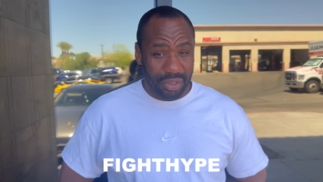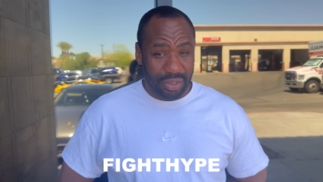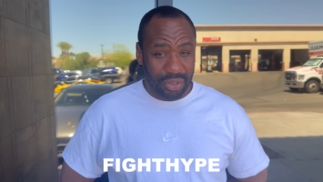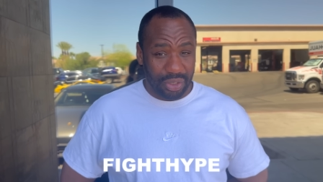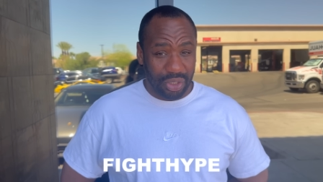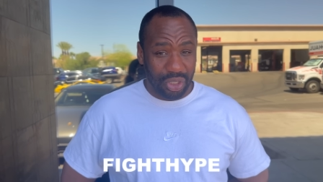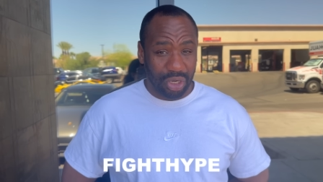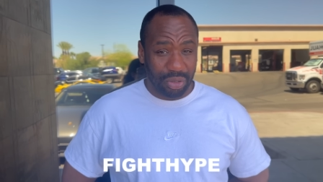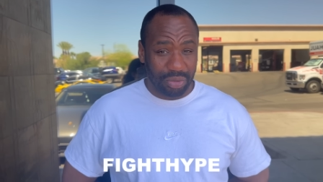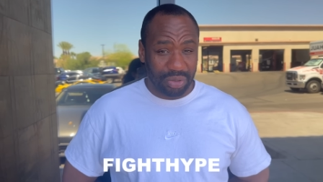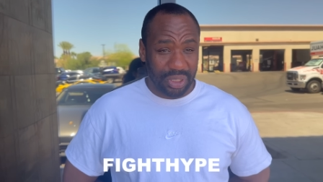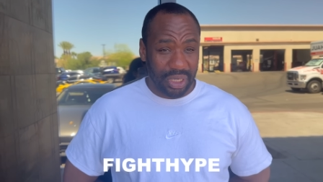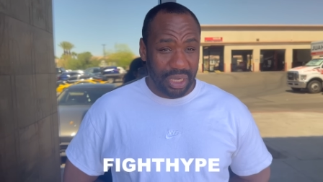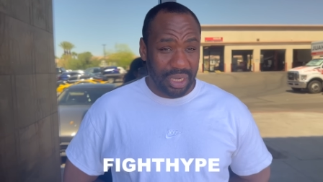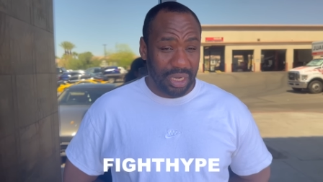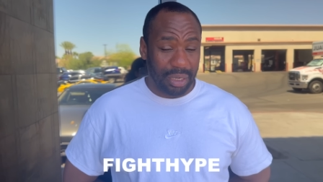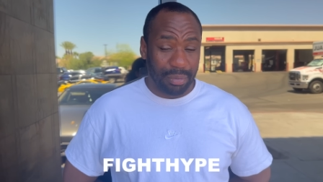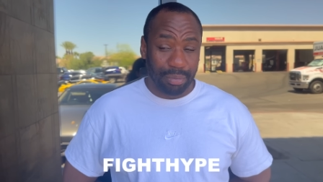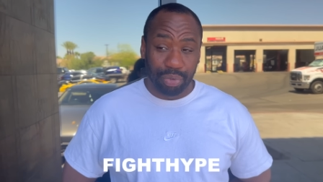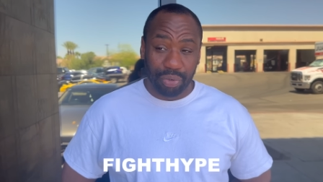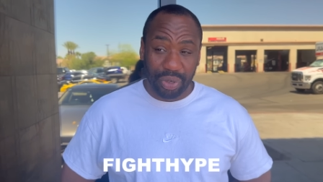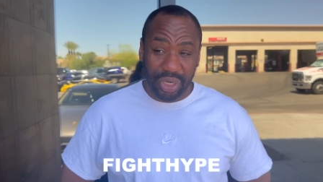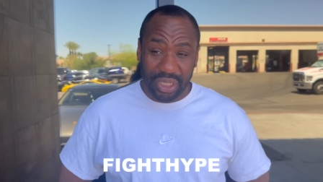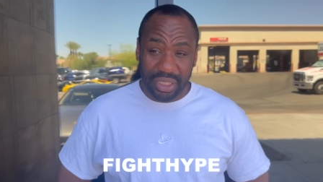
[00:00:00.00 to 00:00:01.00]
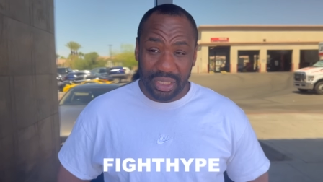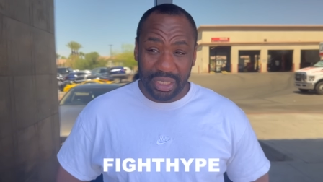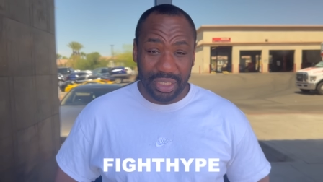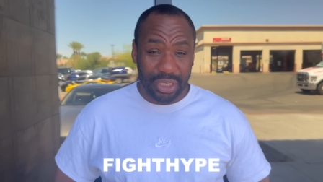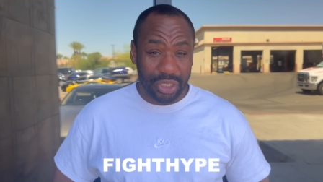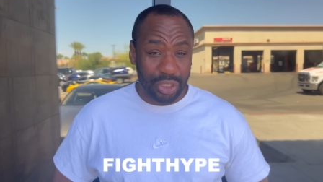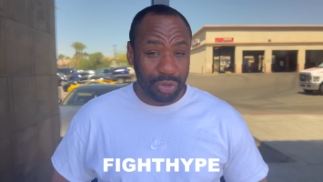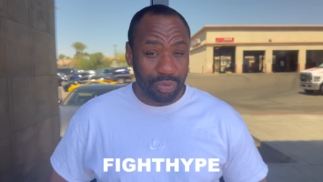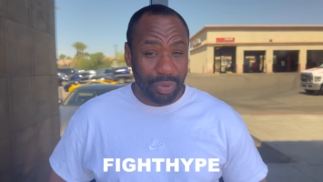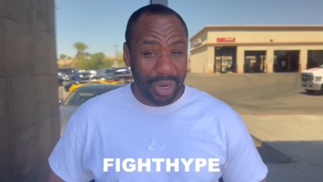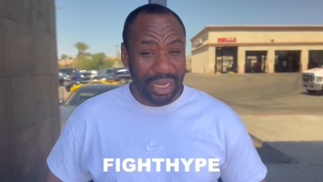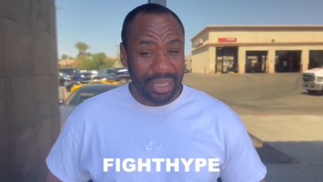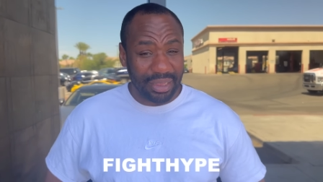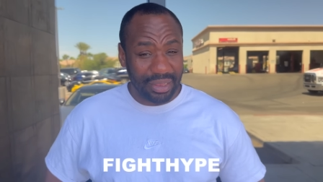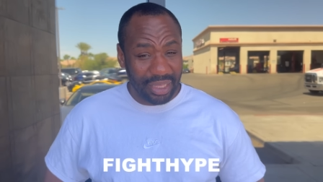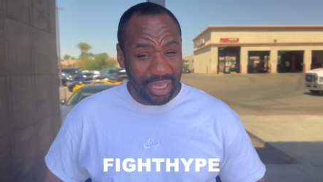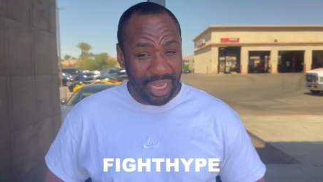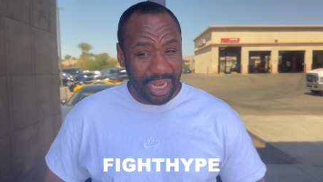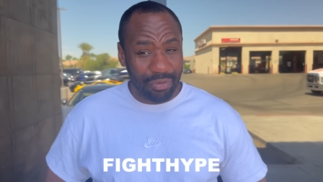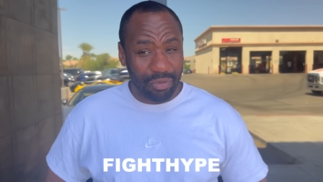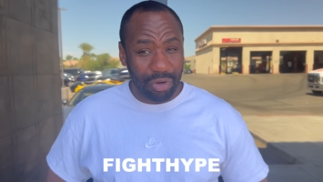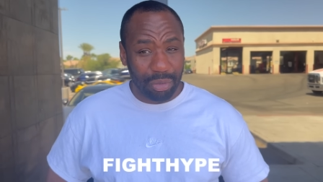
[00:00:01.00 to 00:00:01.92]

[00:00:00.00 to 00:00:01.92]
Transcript: You know what I'm saying? And Breland did the right thing.